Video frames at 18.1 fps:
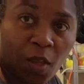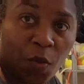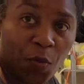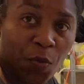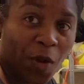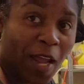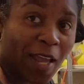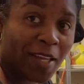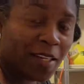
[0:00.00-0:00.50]
All
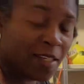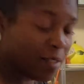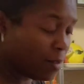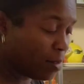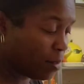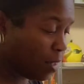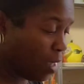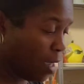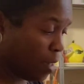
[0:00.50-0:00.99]
right,
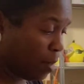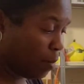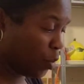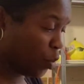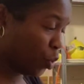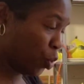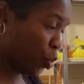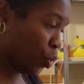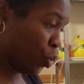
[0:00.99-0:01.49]
it's time
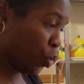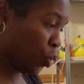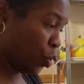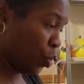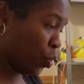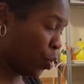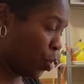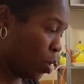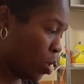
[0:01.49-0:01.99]

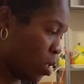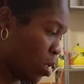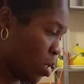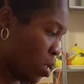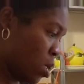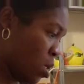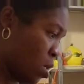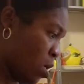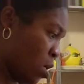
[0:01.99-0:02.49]
to
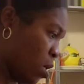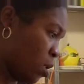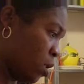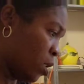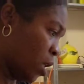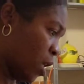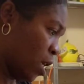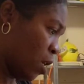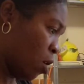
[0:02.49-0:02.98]

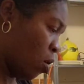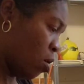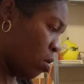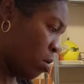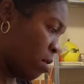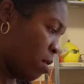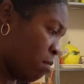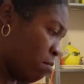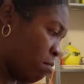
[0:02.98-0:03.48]
take
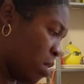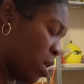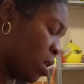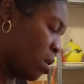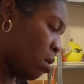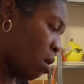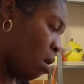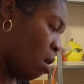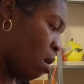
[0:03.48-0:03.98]
the
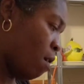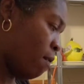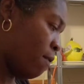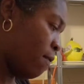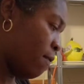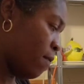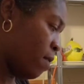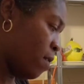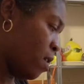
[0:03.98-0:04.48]
meat
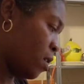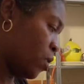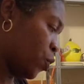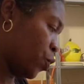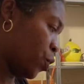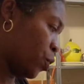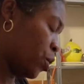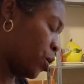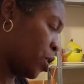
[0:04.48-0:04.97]
off this
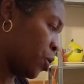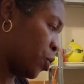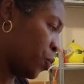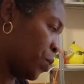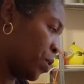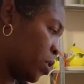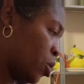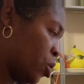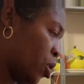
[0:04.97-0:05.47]

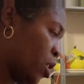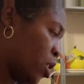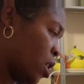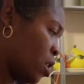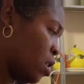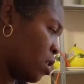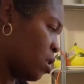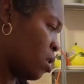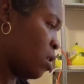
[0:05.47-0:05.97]
rotisserie
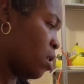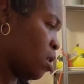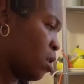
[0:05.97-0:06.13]
chicken.